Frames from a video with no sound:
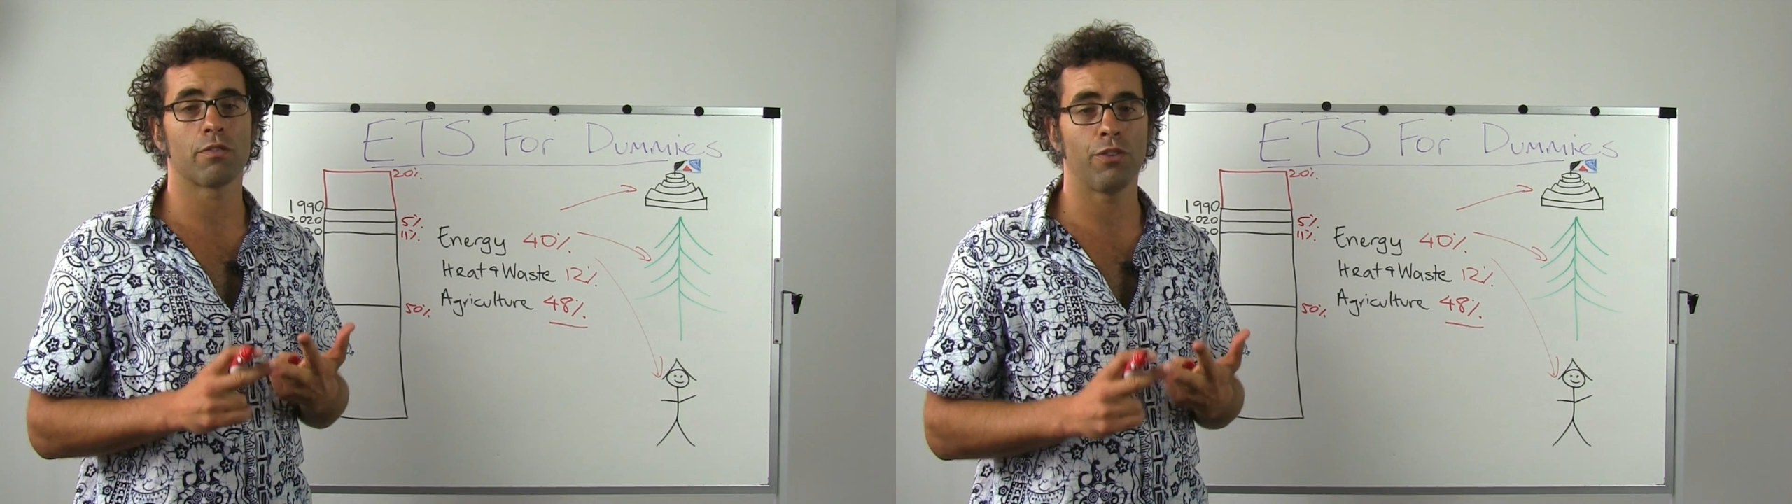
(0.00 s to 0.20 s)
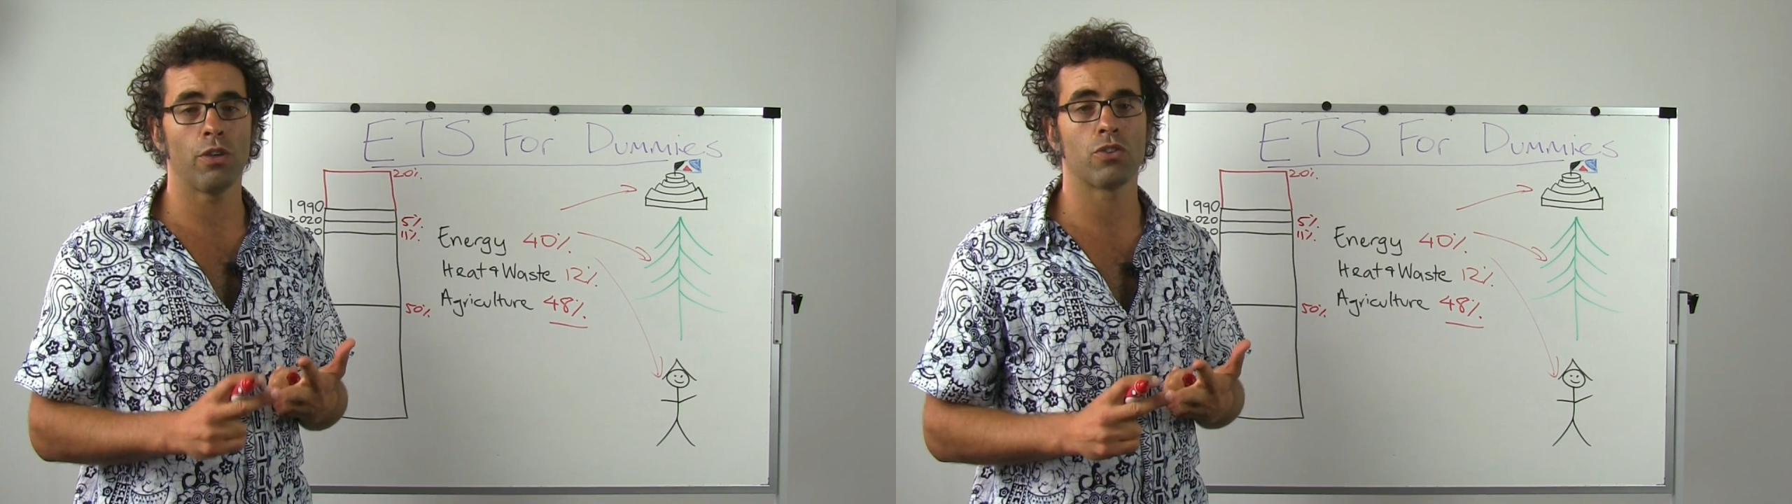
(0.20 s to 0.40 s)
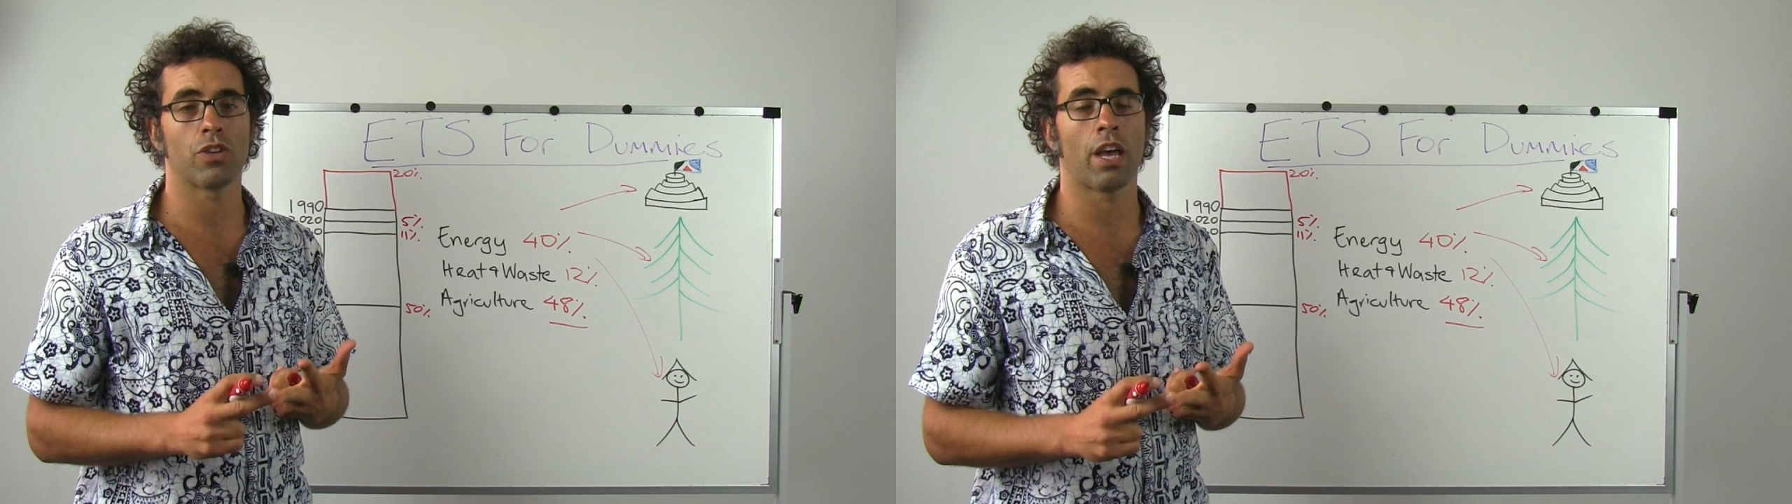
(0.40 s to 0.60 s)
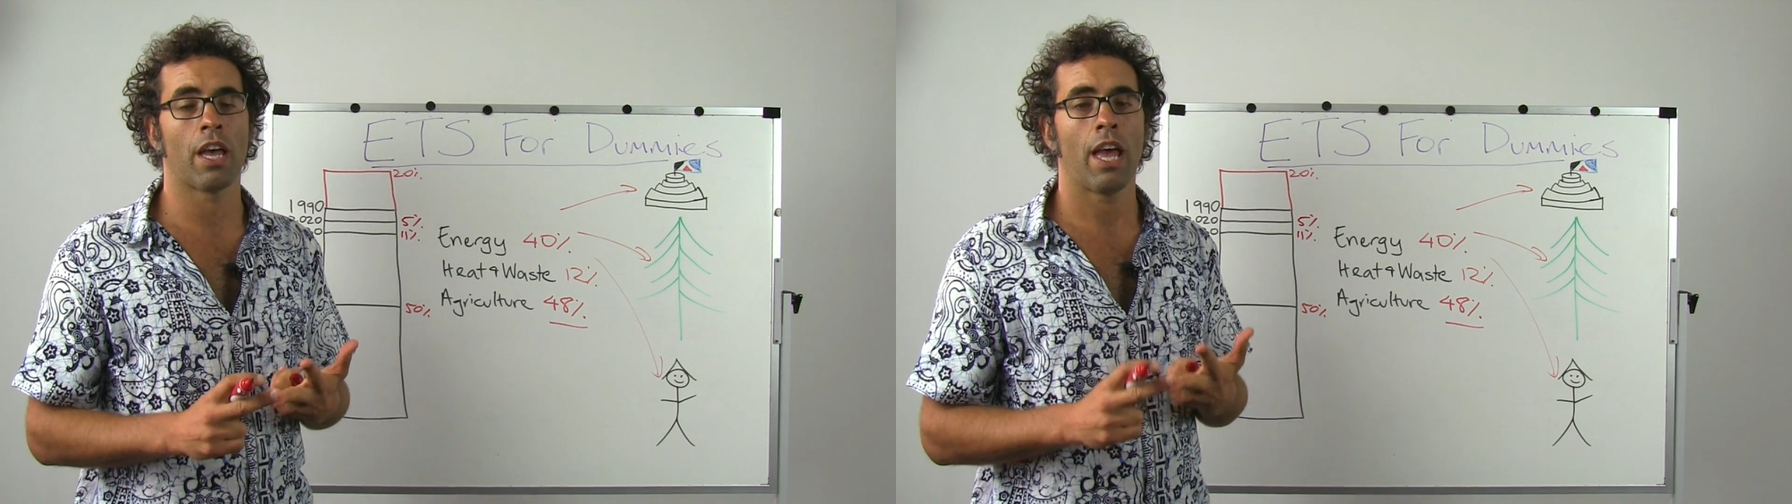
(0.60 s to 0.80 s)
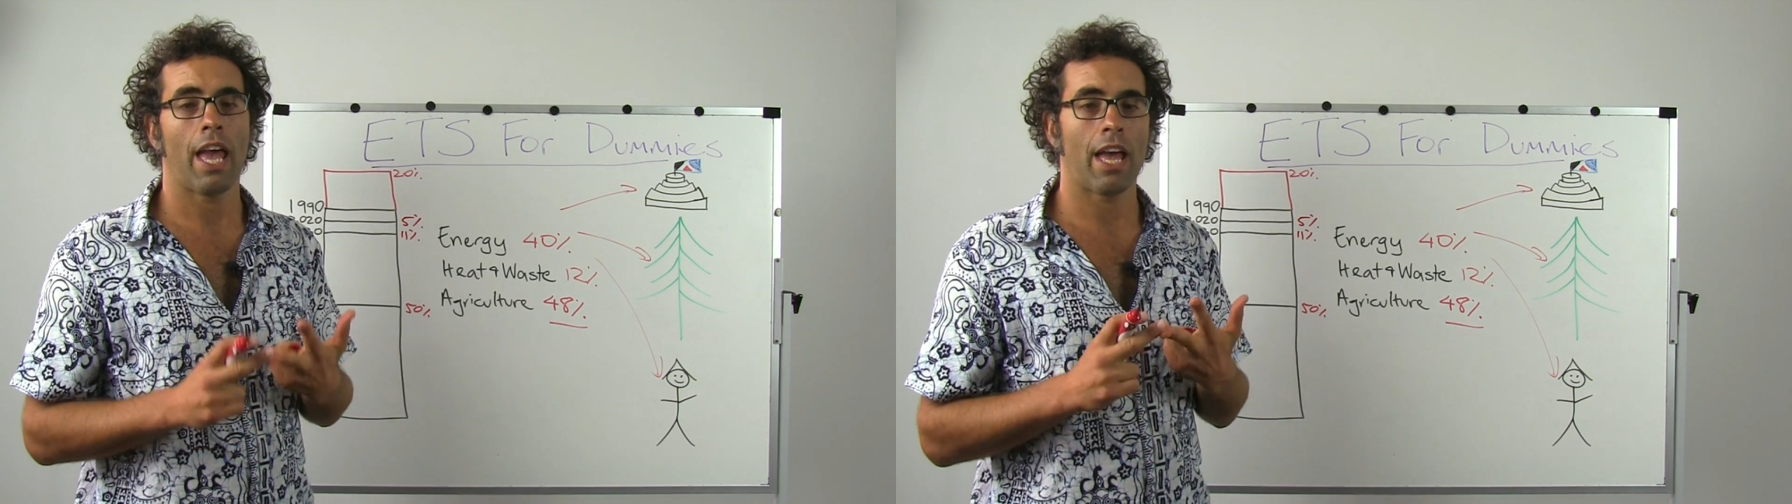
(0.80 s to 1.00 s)
future
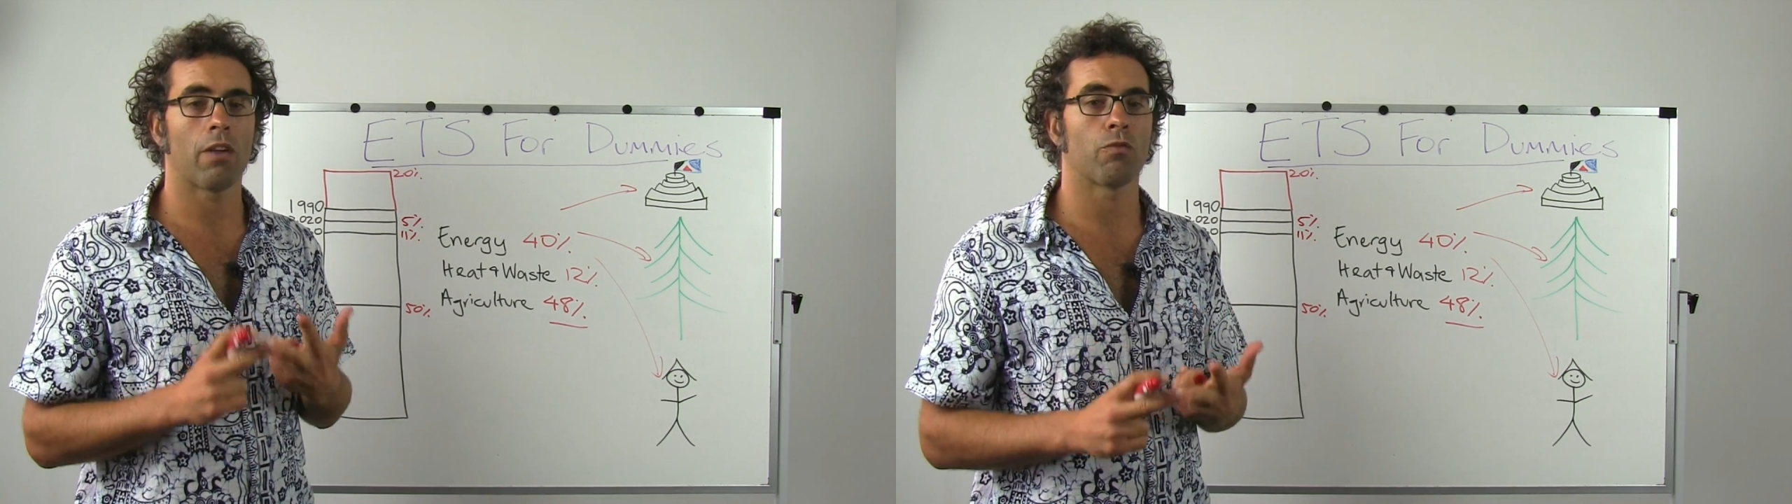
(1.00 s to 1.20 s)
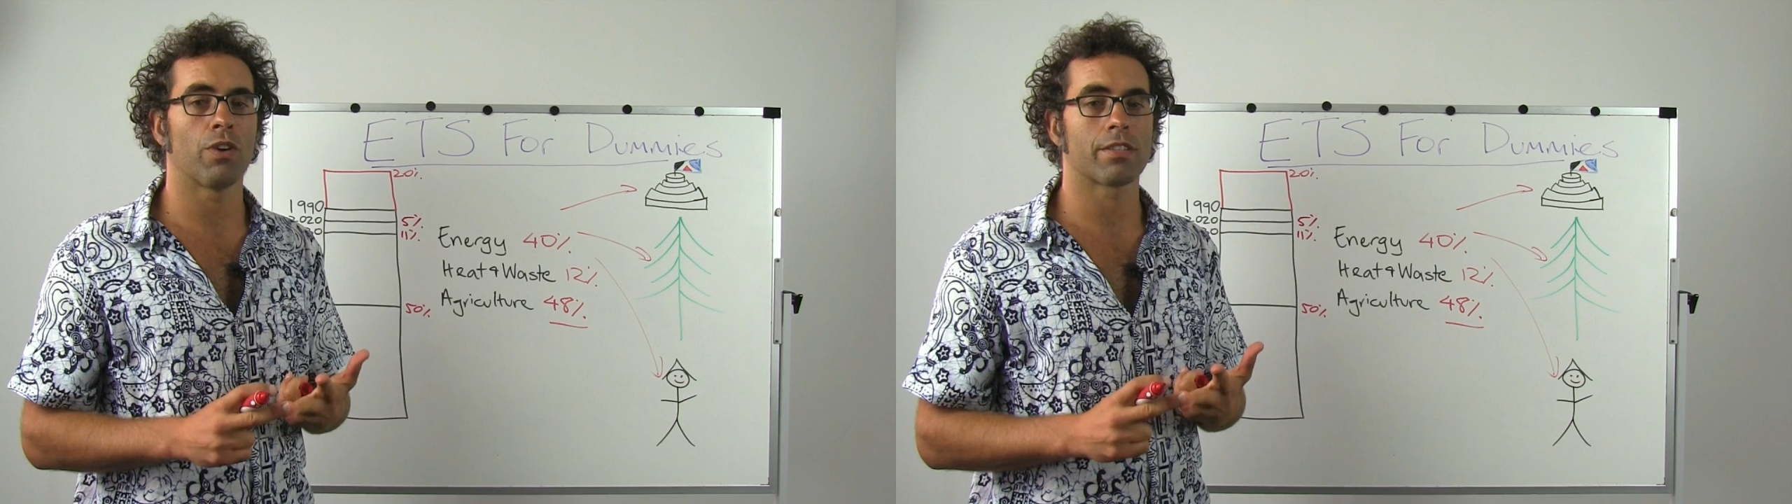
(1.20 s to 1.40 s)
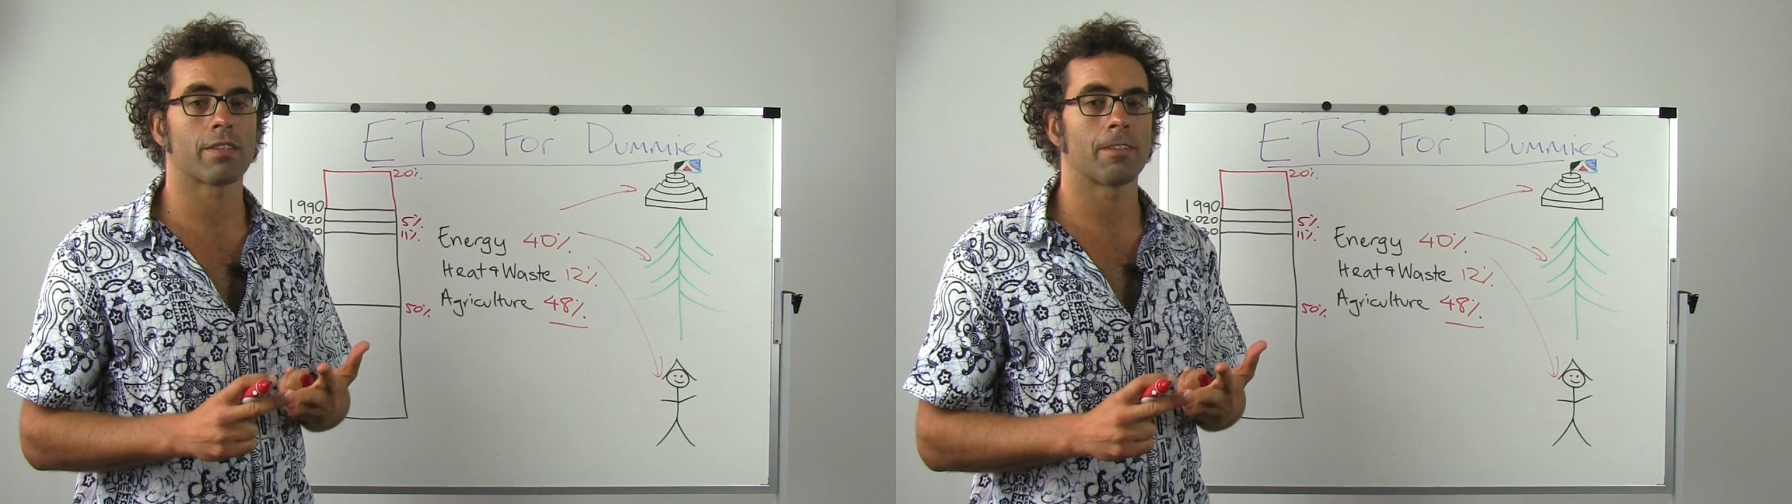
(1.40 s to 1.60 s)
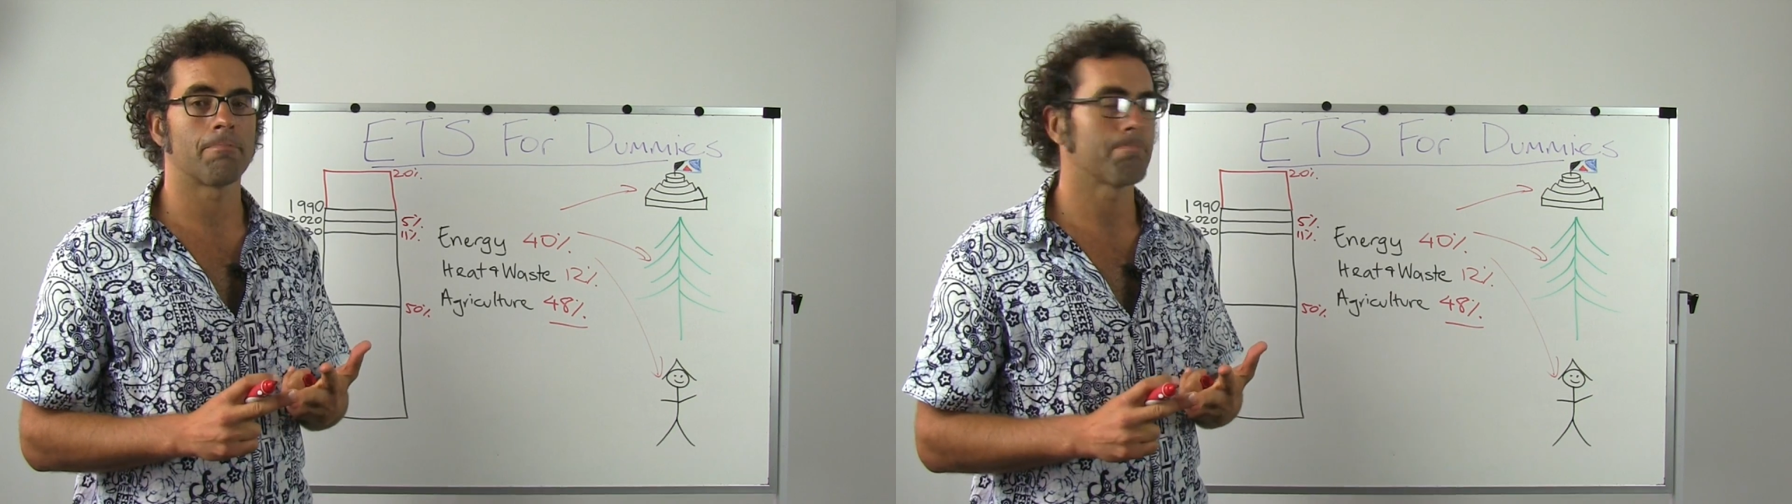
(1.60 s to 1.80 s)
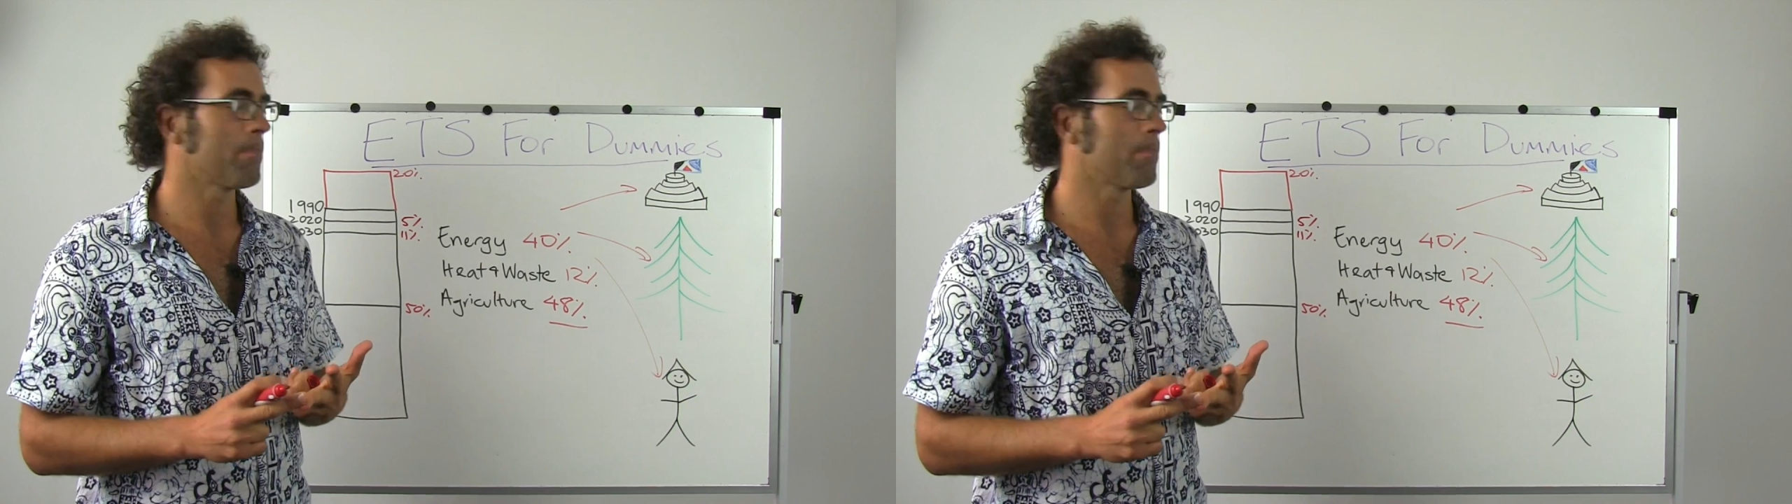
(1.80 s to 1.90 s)
at risk.